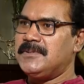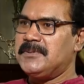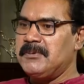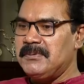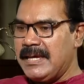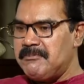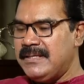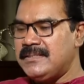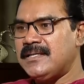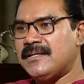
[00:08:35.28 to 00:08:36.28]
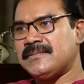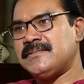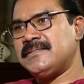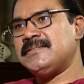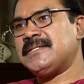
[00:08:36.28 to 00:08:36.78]
So that means
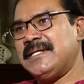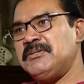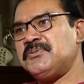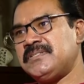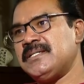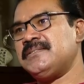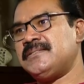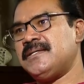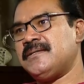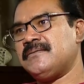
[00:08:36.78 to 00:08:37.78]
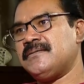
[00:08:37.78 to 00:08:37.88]
RSS is ready to change their